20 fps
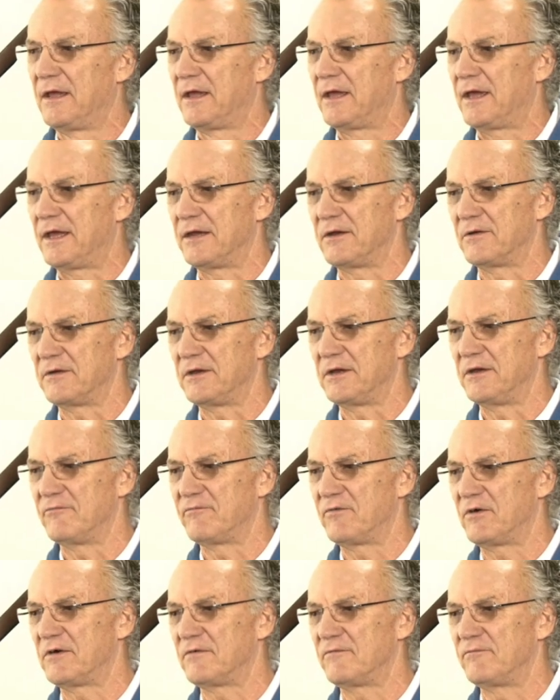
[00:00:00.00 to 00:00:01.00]
And it
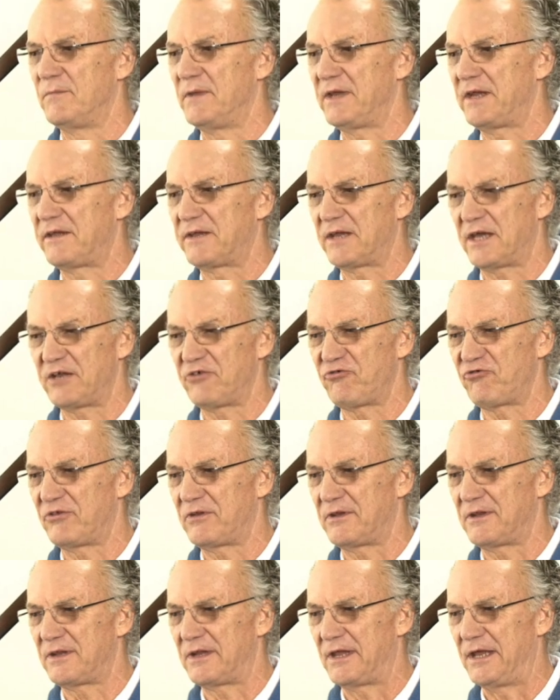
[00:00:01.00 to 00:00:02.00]
involved
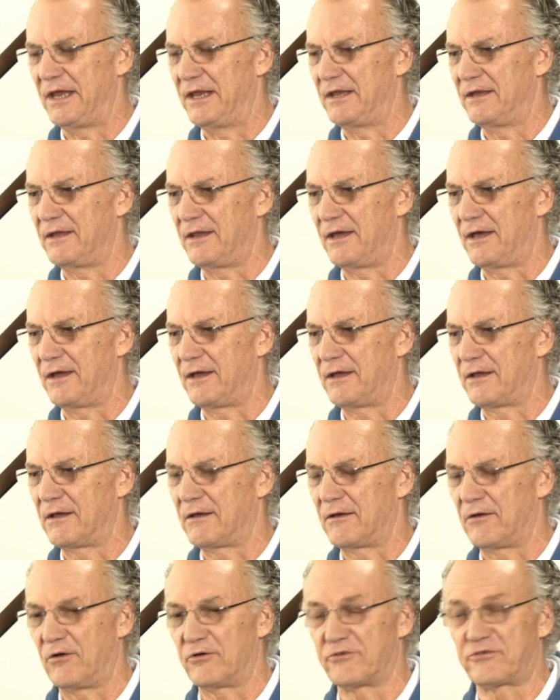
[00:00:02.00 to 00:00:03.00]
meditation and
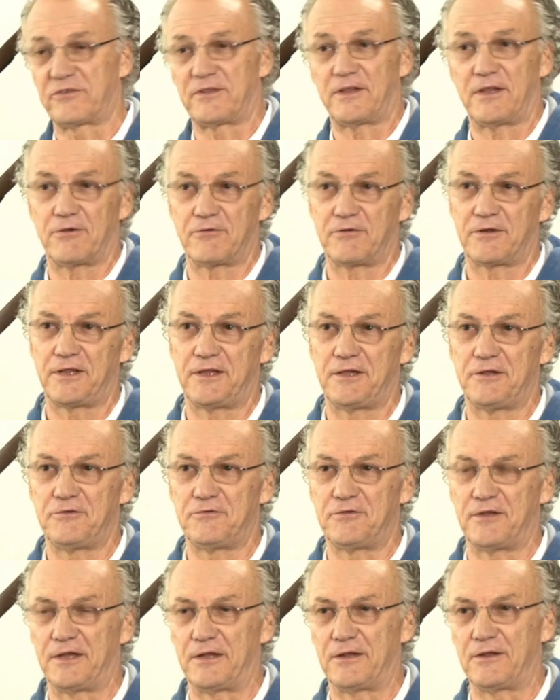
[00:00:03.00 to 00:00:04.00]

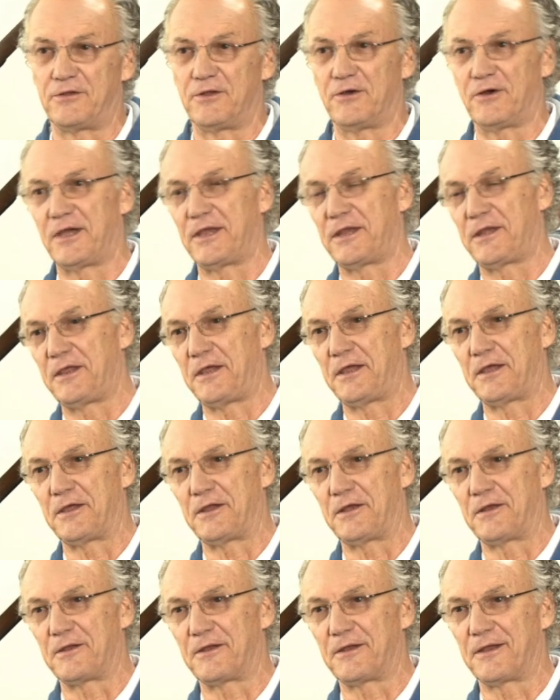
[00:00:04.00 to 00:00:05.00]
austerities and dieting
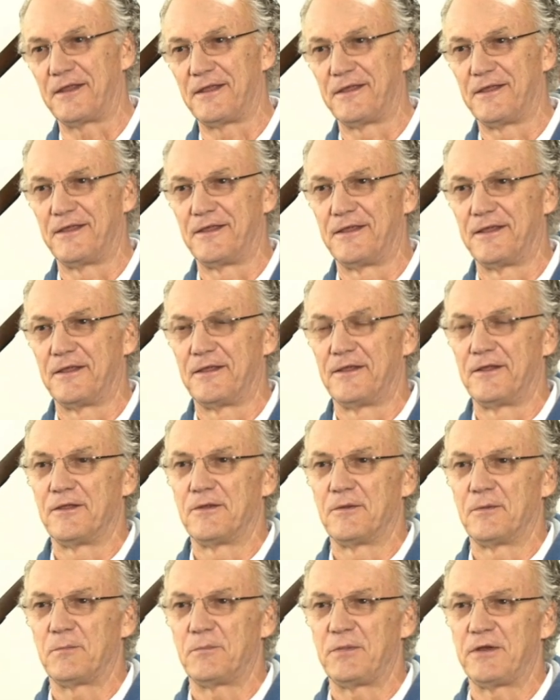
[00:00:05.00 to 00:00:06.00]
and a
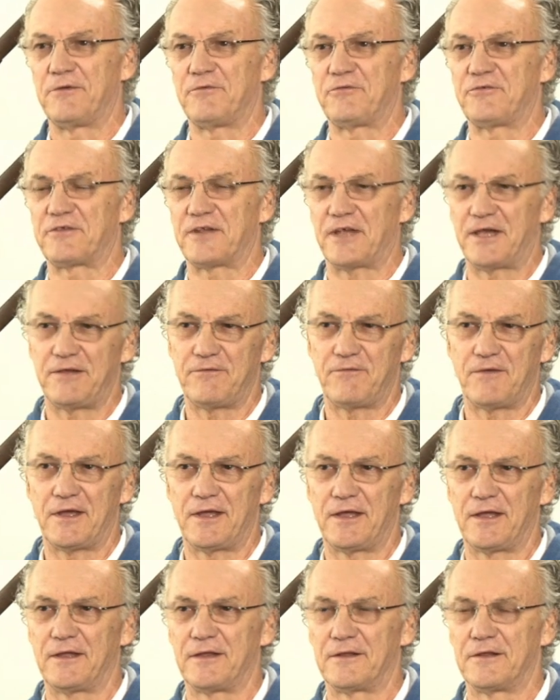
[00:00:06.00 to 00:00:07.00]
bit of
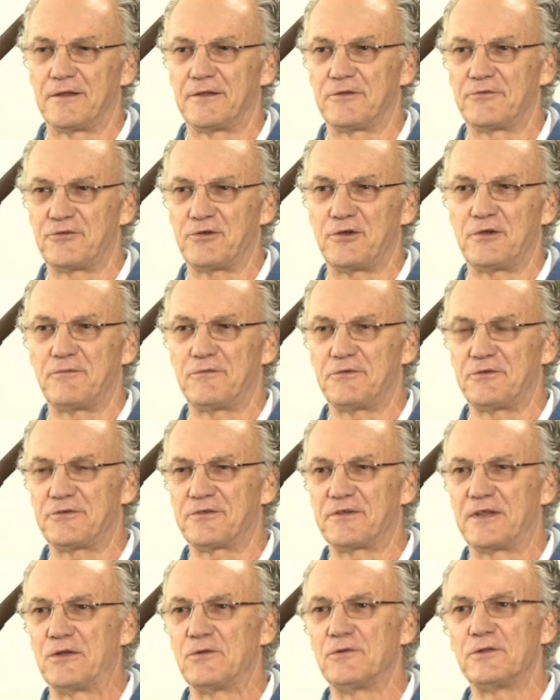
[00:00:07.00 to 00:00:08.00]
savour
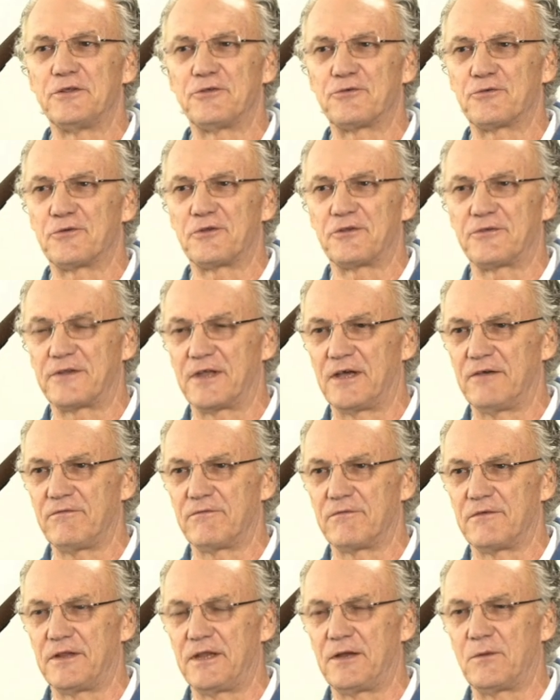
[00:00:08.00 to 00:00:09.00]
service and all this sort of
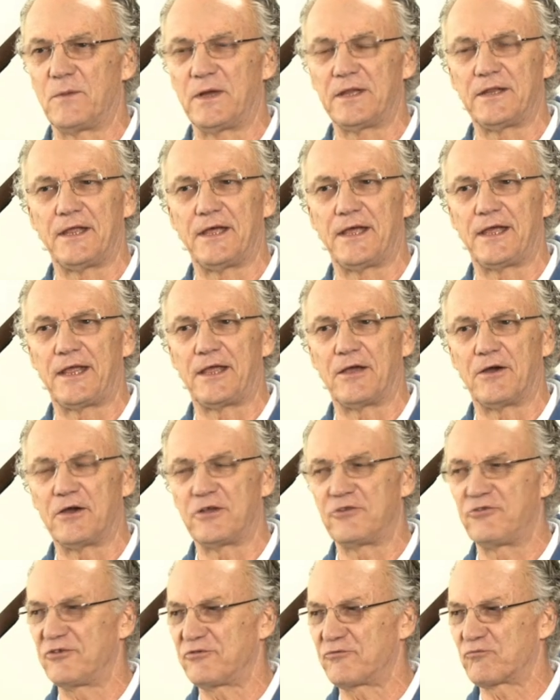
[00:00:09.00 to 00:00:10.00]
stuff. And then one day I
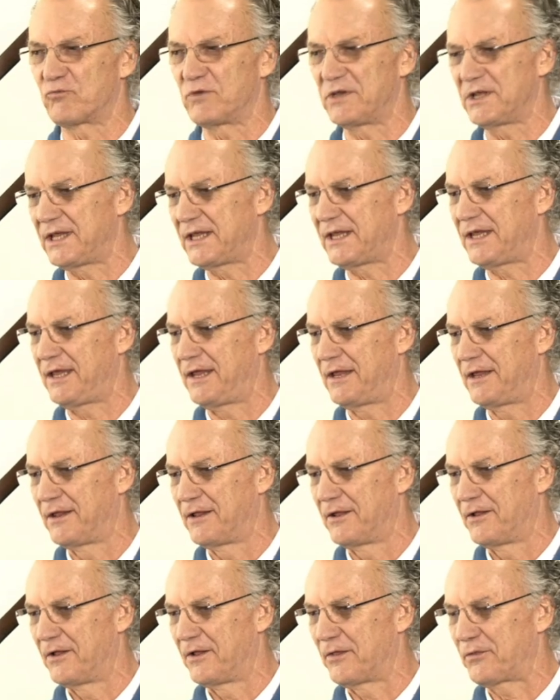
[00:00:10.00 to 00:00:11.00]
just really
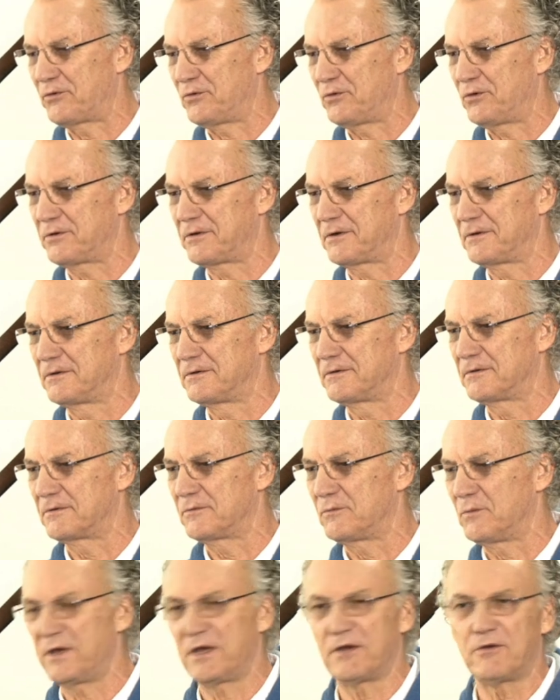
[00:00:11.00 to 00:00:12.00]
thought,
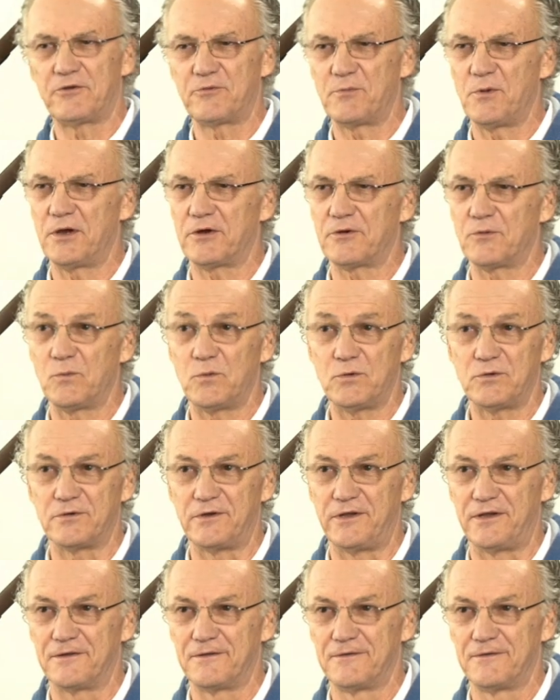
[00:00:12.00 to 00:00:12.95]
where is my reward